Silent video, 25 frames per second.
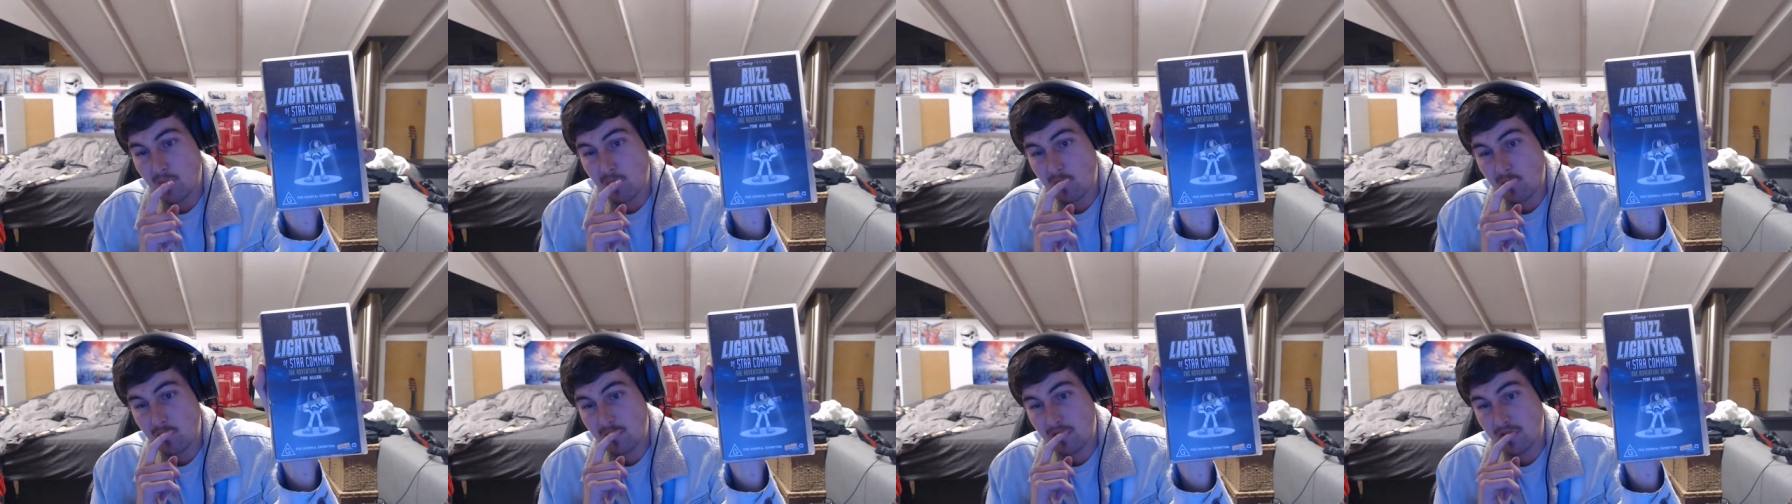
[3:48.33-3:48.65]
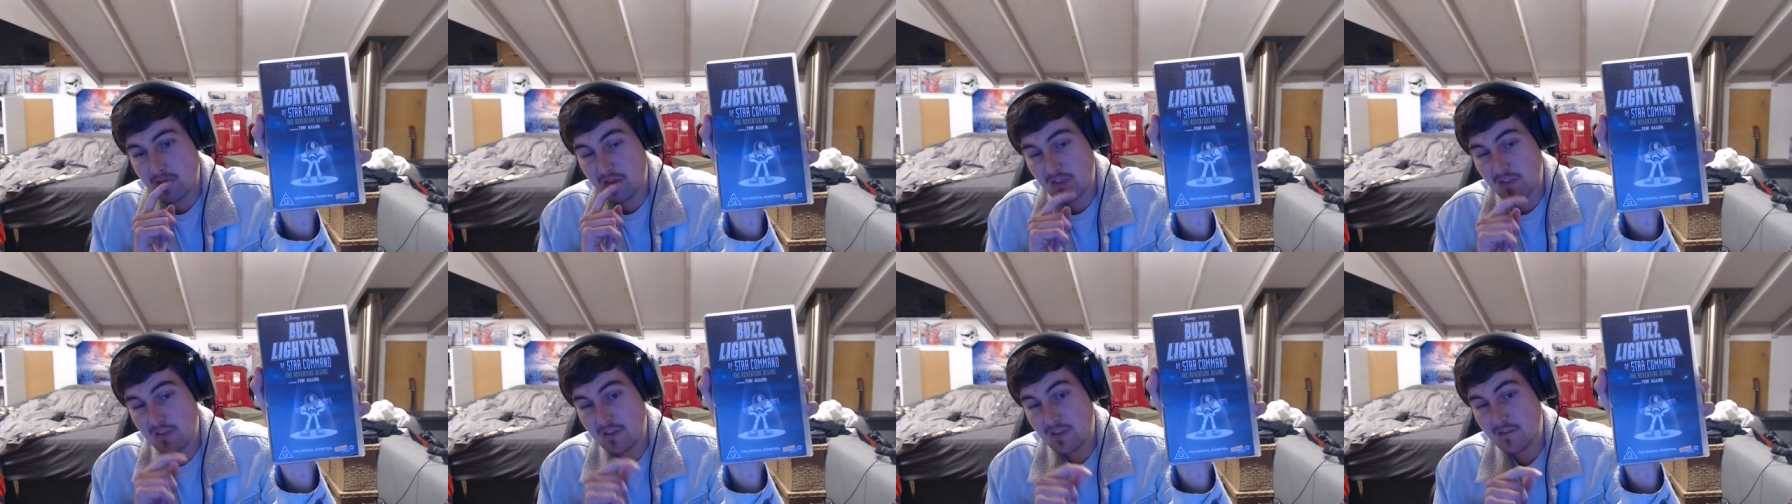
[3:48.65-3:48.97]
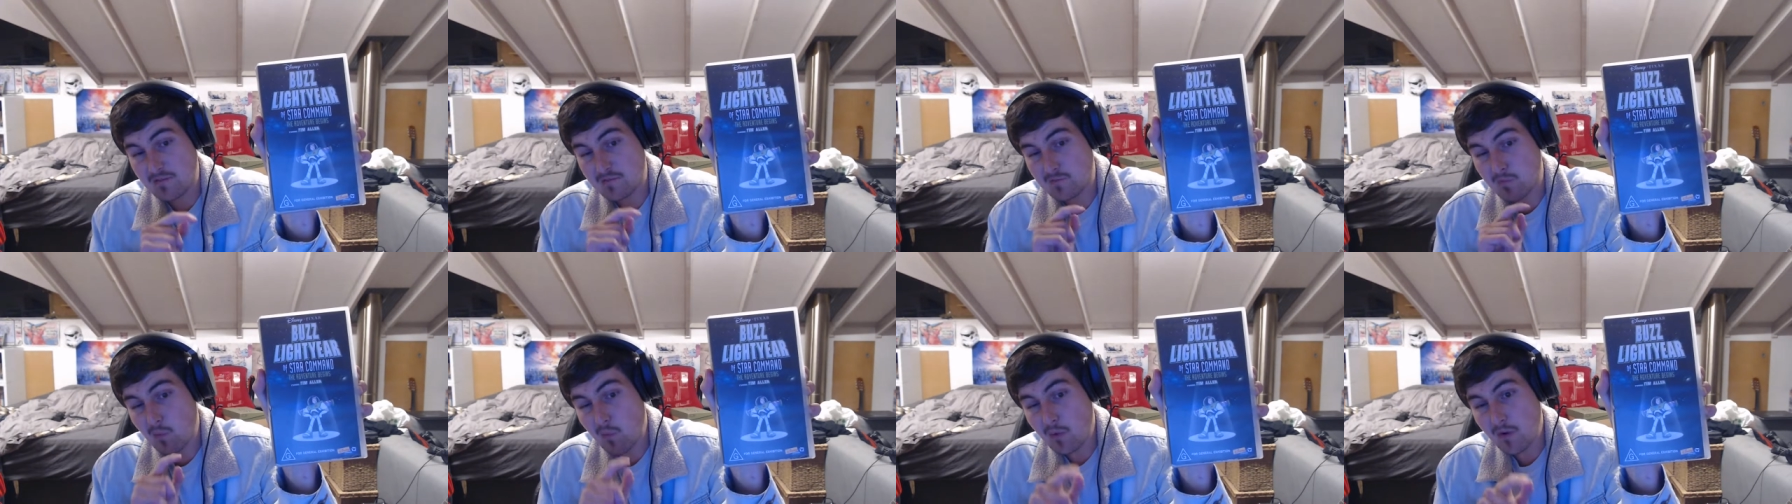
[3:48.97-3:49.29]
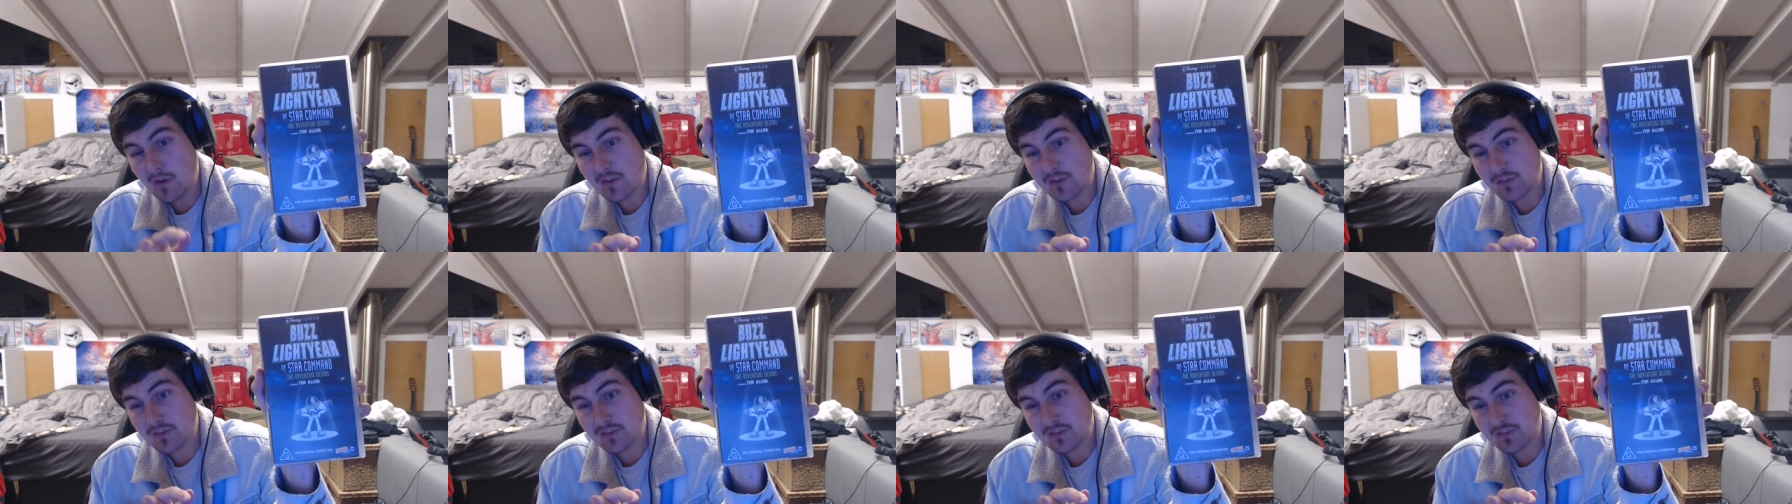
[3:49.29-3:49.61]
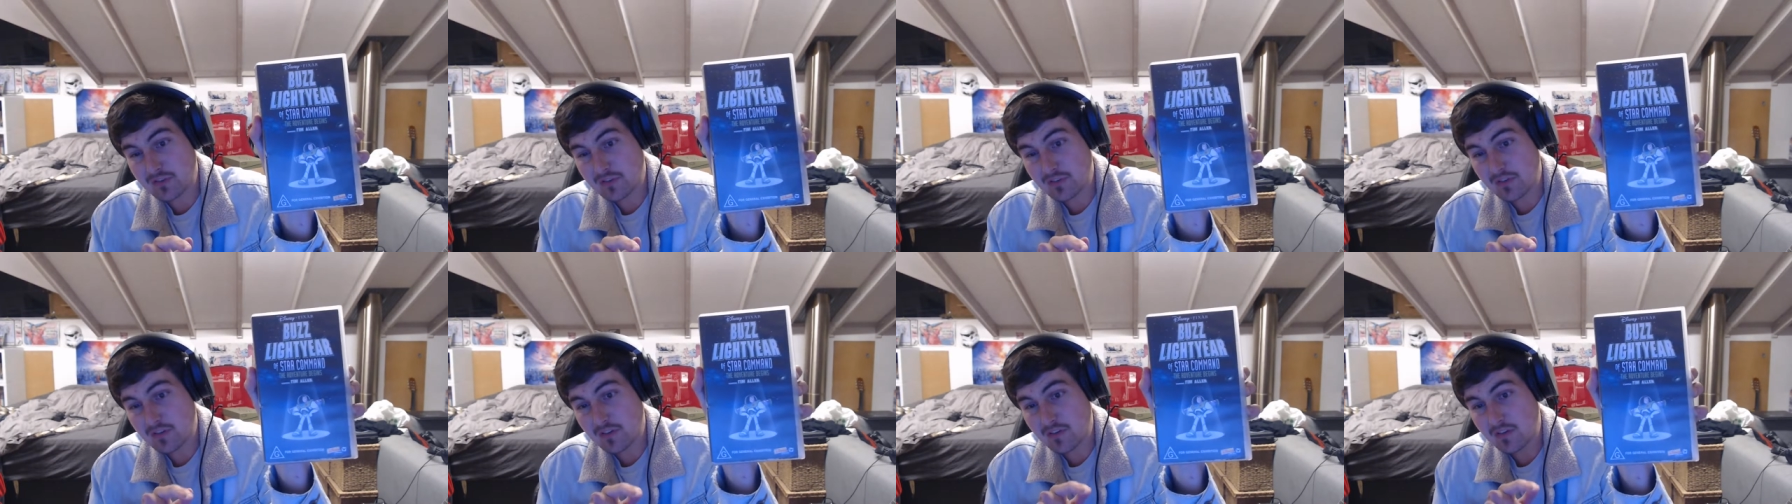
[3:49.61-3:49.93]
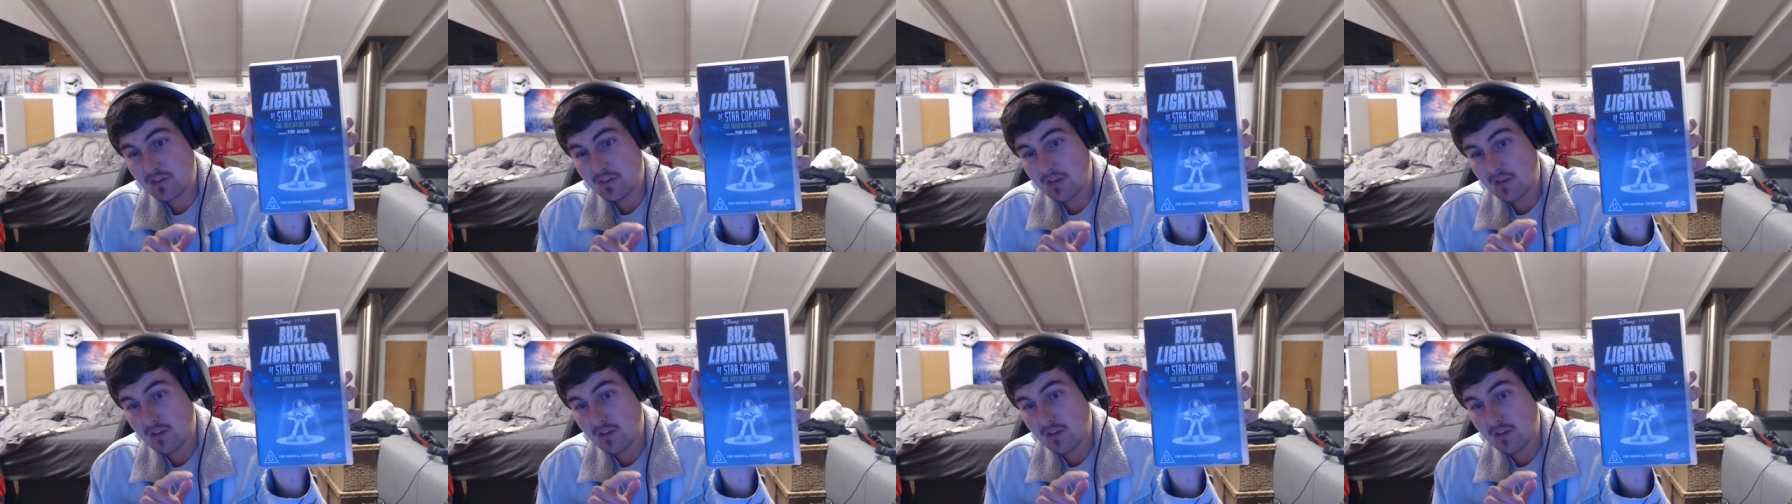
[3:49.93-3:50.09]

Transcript: With the voice,